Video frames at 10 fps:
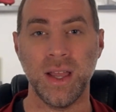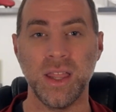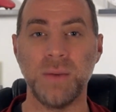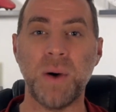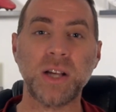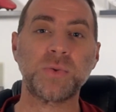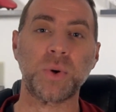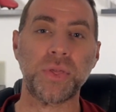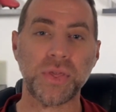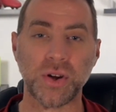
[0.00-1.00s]
The Bucs were
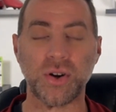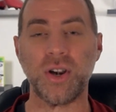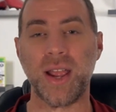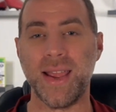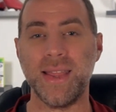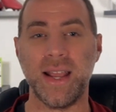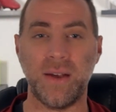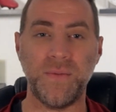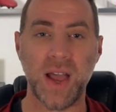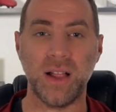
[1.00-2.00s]
third in the
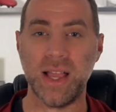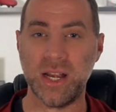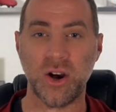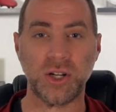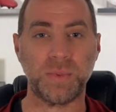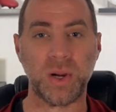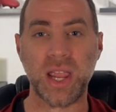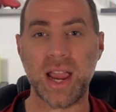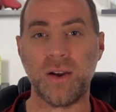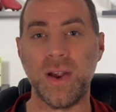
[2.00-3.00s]
NFL in yards per
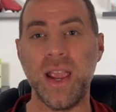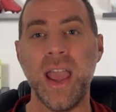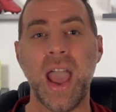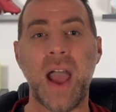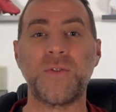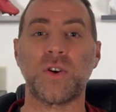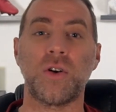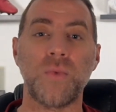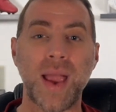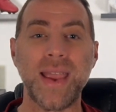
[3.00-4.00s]
carry after a
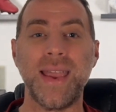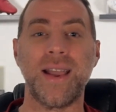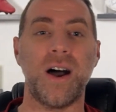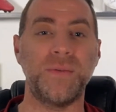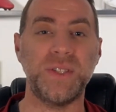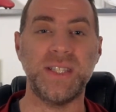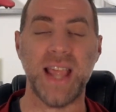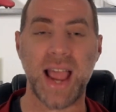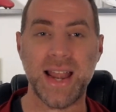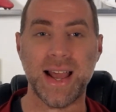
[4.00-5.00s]
ranking of
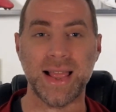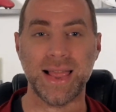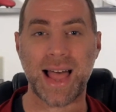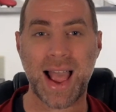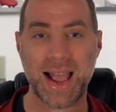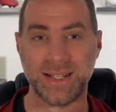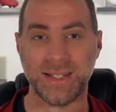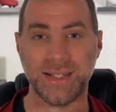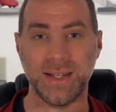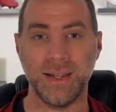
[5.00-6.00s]
dead
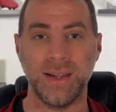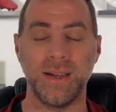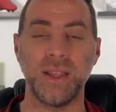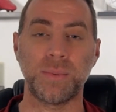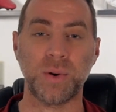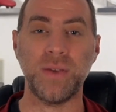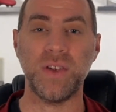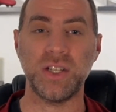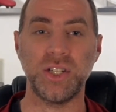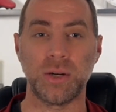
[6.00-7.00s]
last the
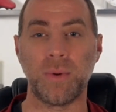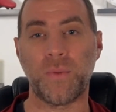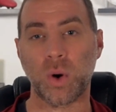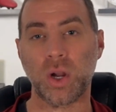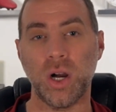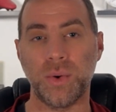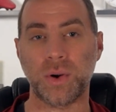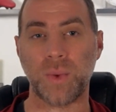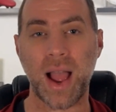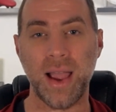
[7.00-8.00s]
previous year before Coen
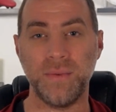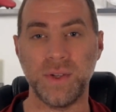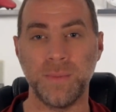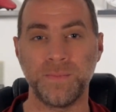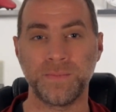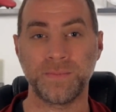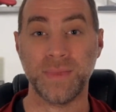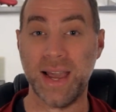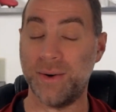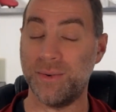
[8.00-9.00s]
arrived.
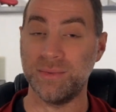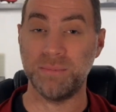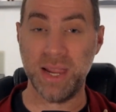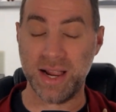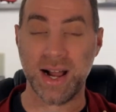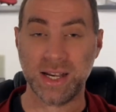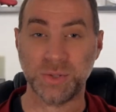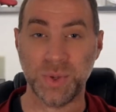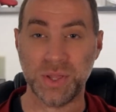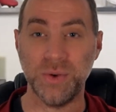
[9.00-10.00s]
Now, being
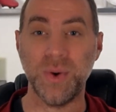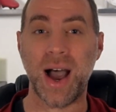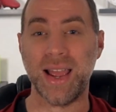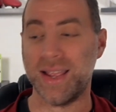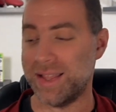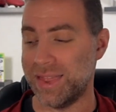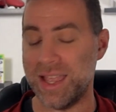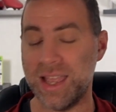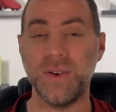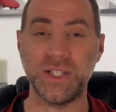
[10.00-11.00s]
honest with you, I
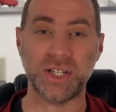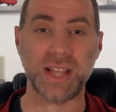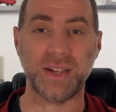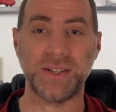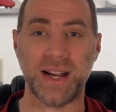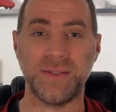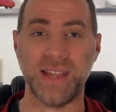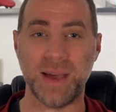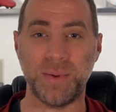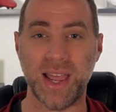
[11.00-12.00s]
live just outside of
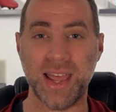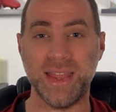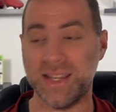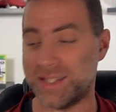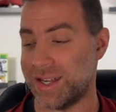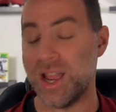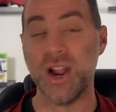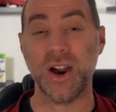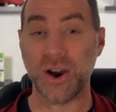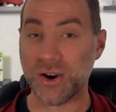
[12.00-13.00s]
Tampa, and this
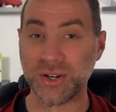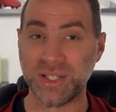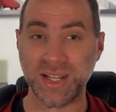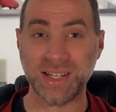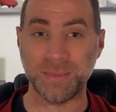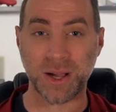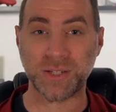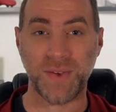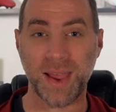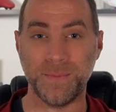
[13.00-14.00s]
hurts as a Bucs
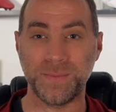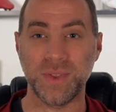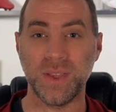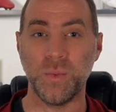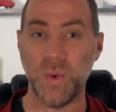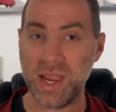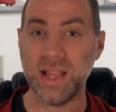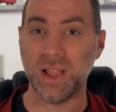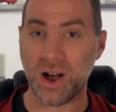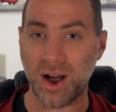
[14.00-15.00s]
fan. We
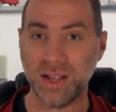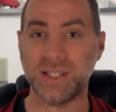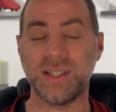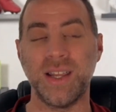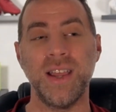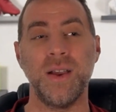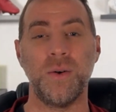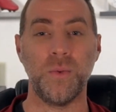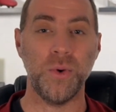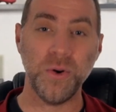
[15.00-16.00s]
lost
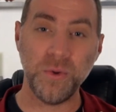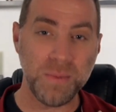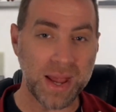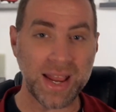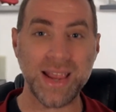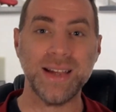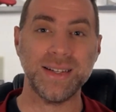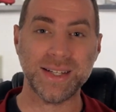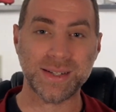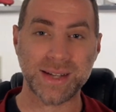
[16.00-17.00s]
who many
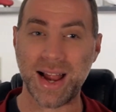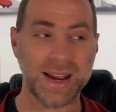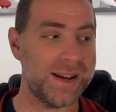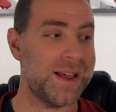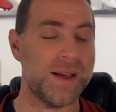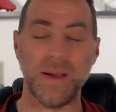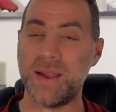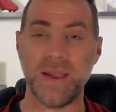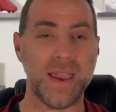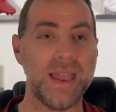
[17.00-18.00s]
decided
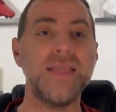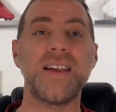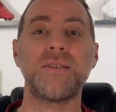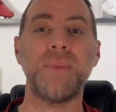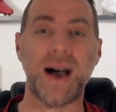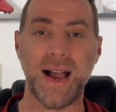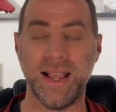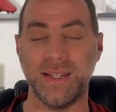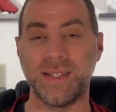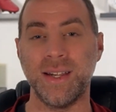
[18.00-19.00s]
in their
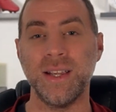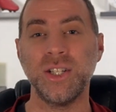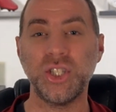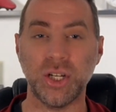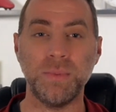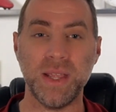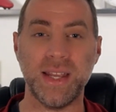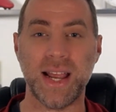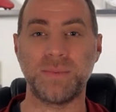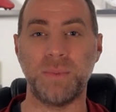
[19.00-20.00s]
minds should be the
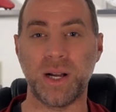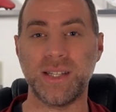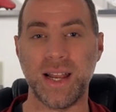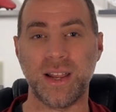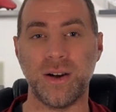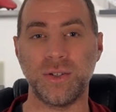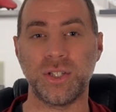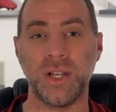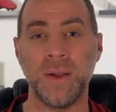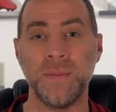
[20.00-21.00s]
next Bucs head coach.